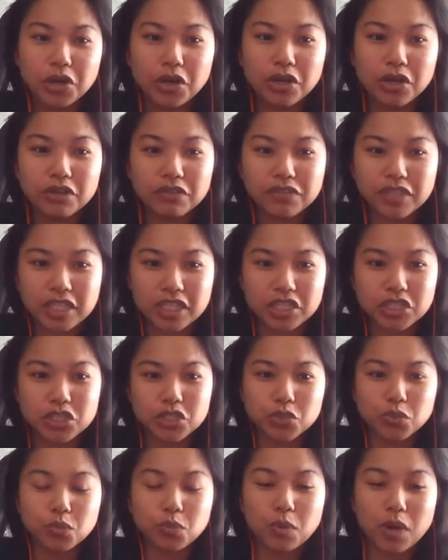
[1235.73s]
of
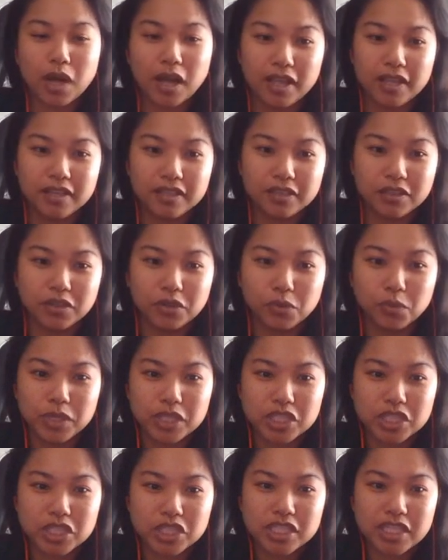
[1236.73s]
each one,
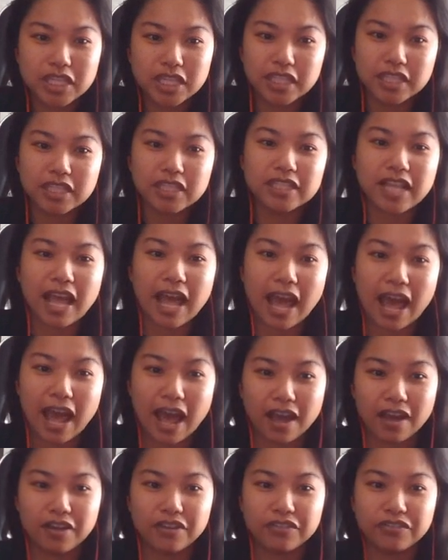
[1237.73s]
which didn't
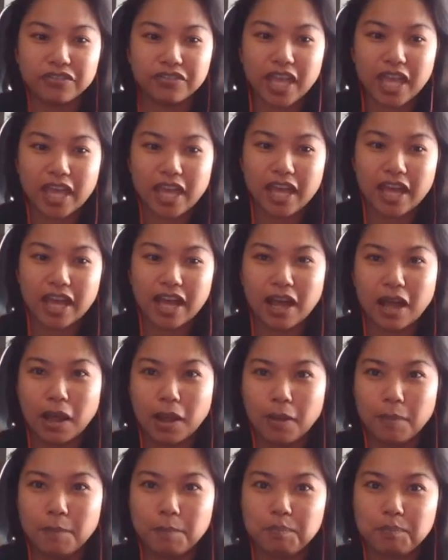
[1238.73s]
have
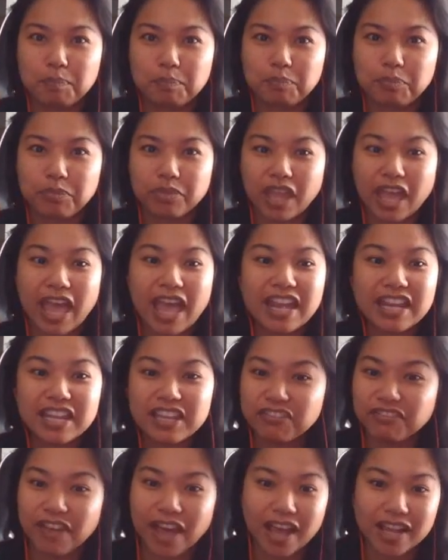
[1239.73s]
any
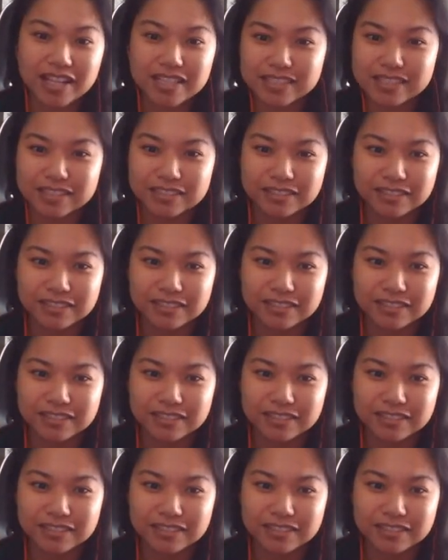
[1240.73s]
effect,